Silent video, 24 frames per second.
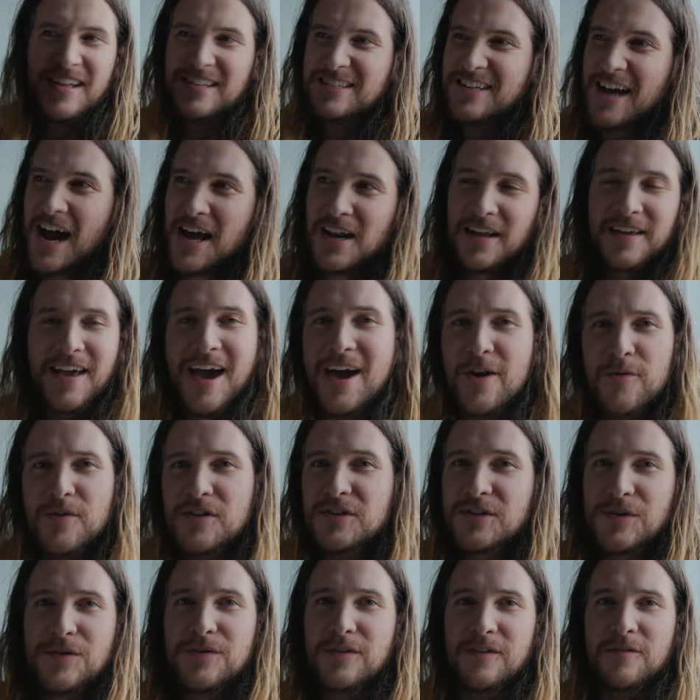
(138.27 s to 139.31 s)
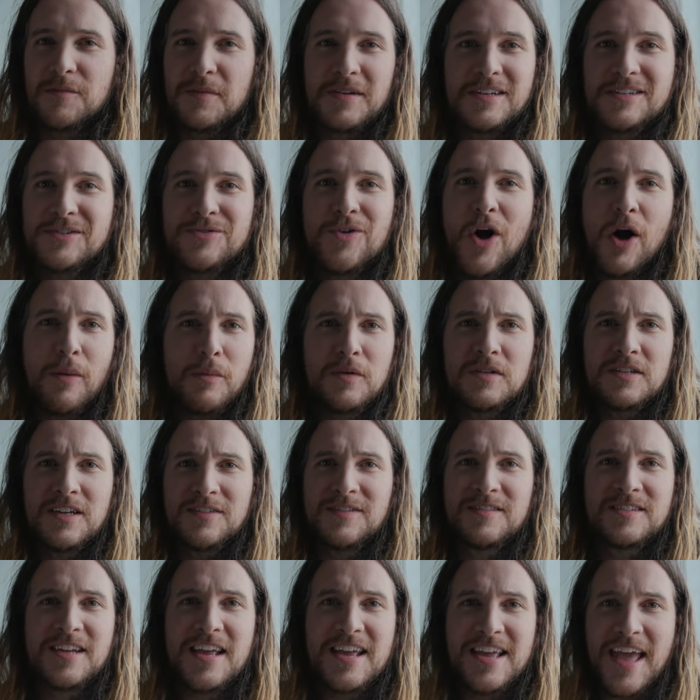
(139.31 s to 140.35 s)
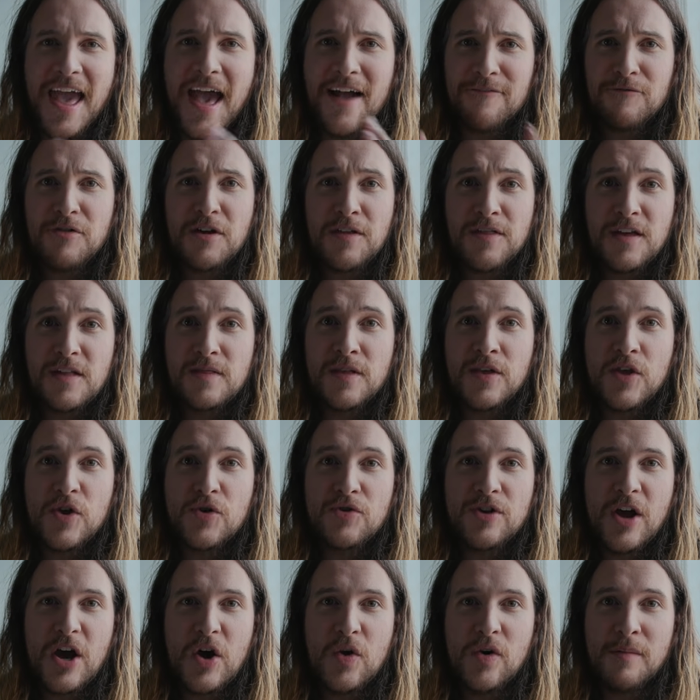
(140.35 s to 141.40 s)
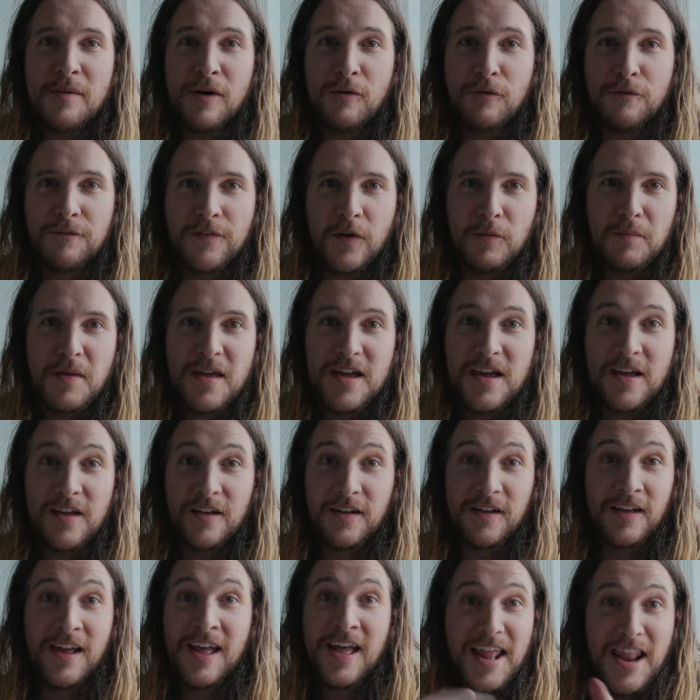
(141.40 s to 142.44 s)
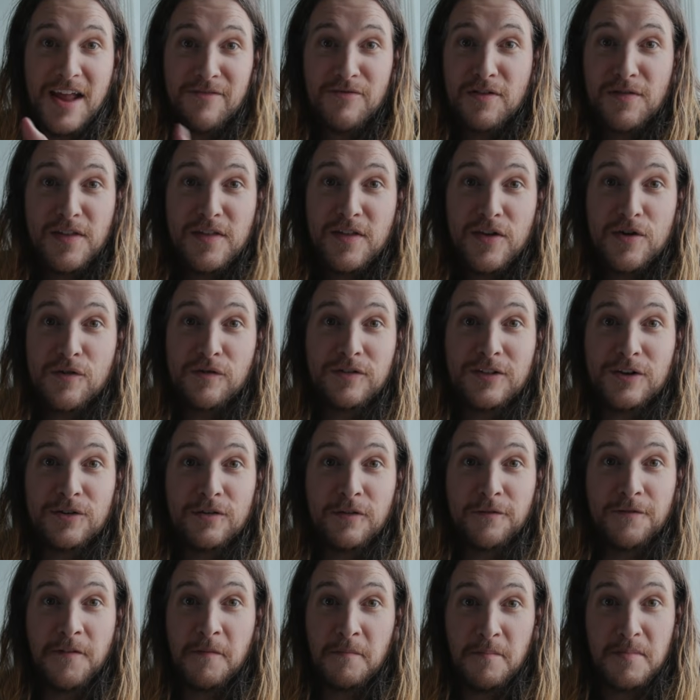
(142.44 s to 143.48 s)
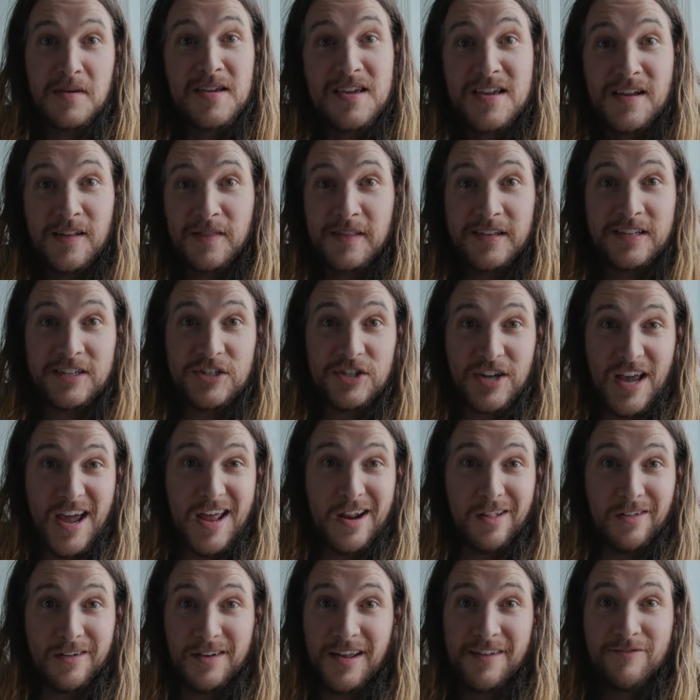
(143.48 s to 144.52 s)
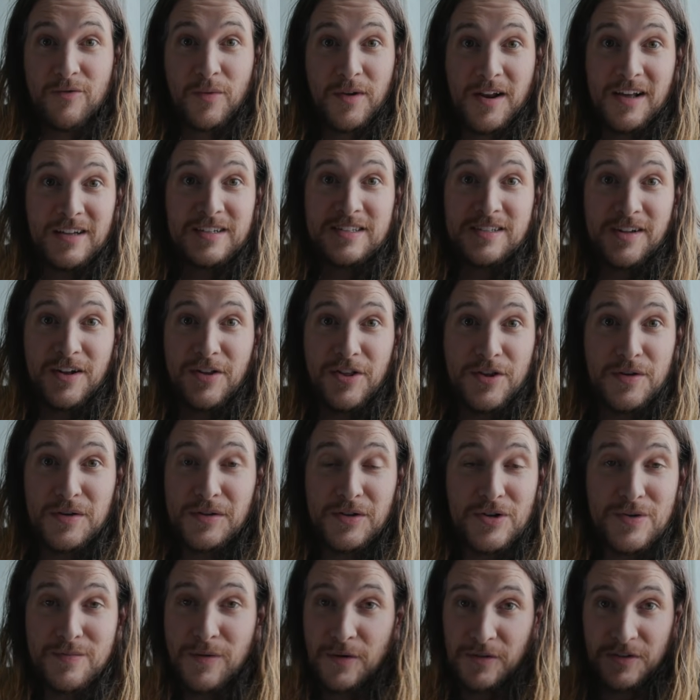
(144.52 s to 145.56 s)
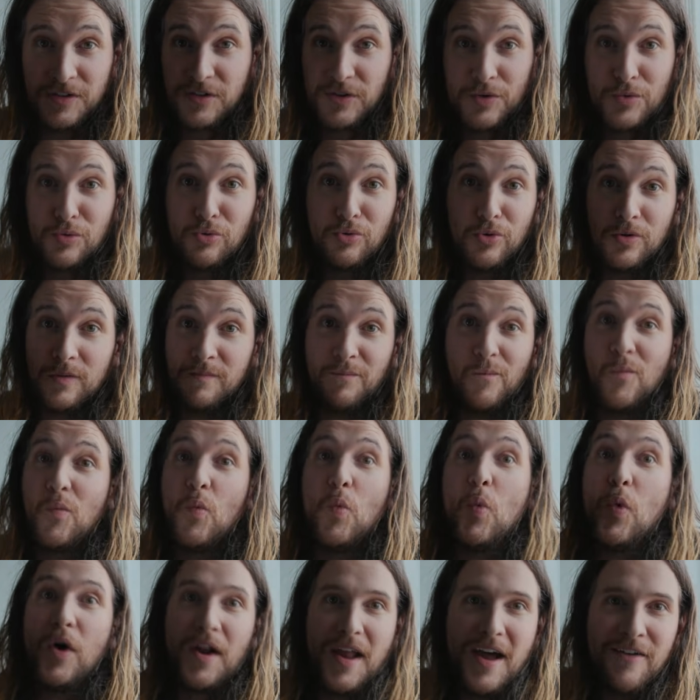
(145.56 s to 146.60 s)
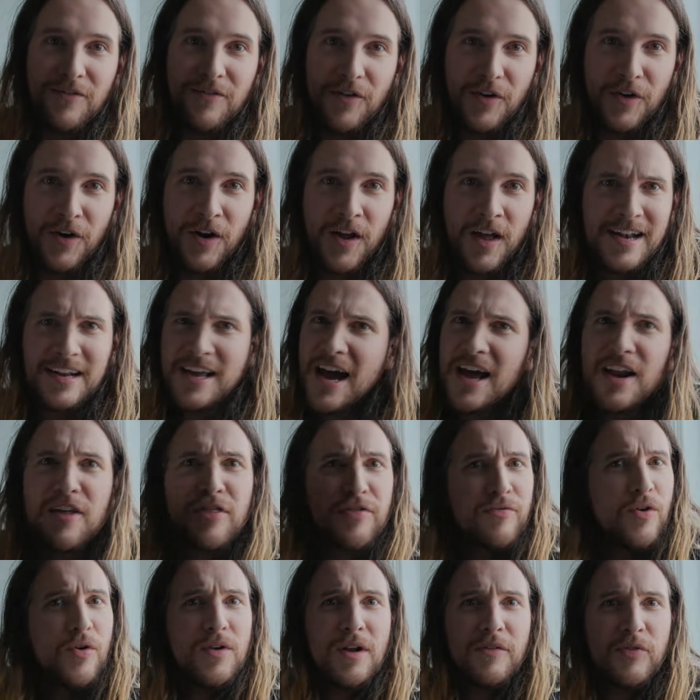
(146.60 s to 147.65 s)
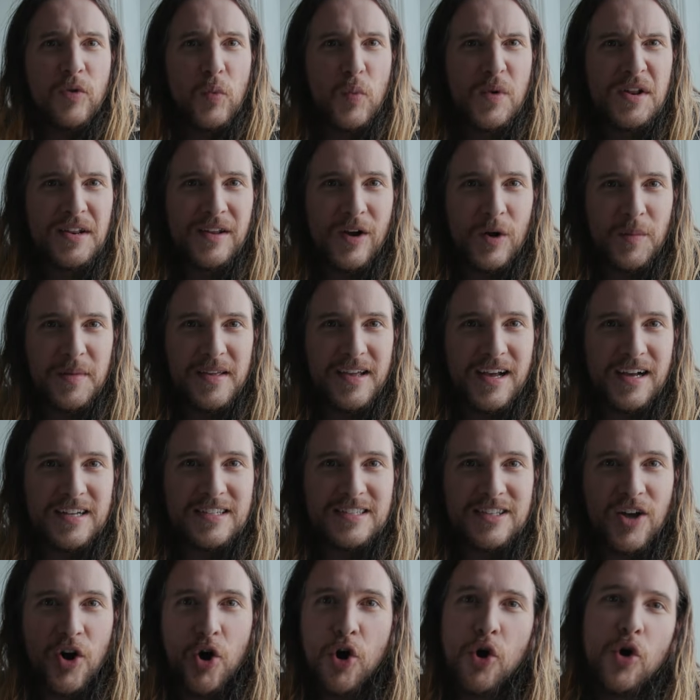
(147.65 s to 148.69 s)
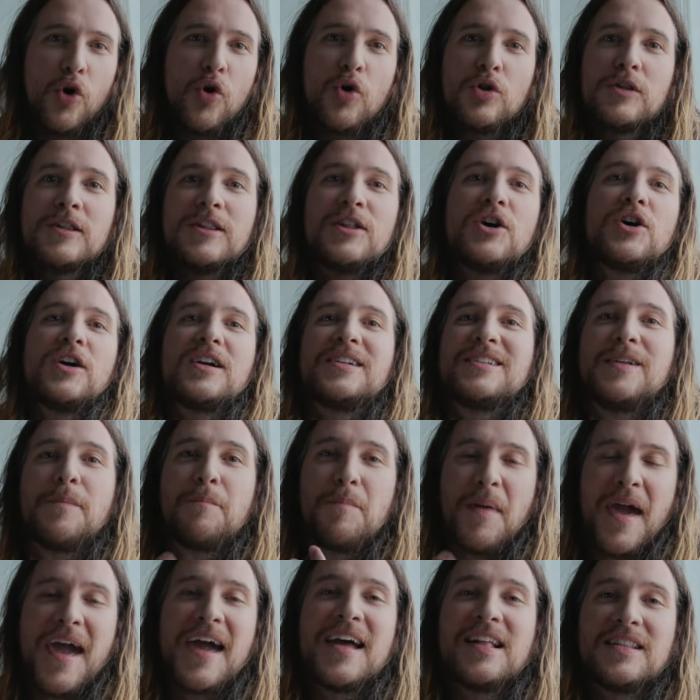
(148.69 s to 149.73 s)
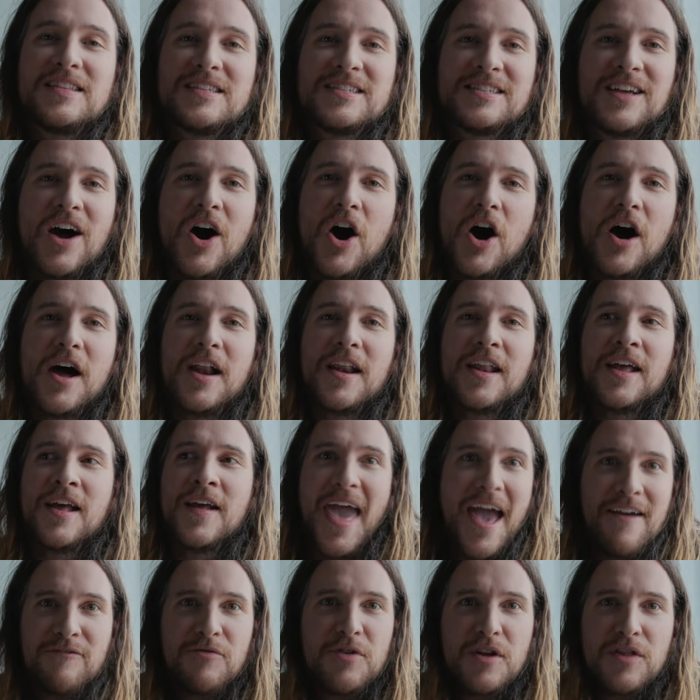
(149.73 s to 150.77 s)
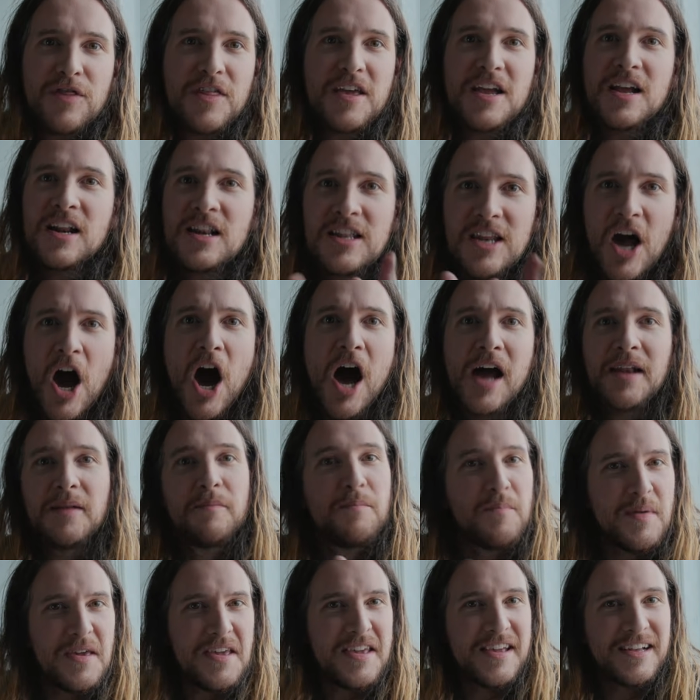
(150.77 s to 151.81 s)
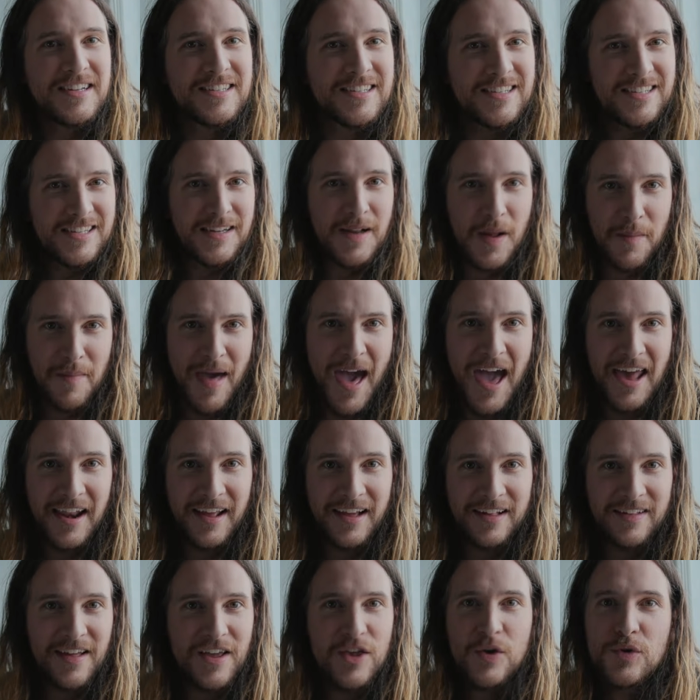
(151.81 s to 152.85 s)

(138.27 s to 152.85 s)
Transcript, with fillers: It's kind of counterintuitive because you almost have to take everything that you know about filmmaking and everything that you've learned from me and this channel and everyone else on YouTube or school or whatever and kind of throw it out the window because the whole look depends on everything not being cinematic.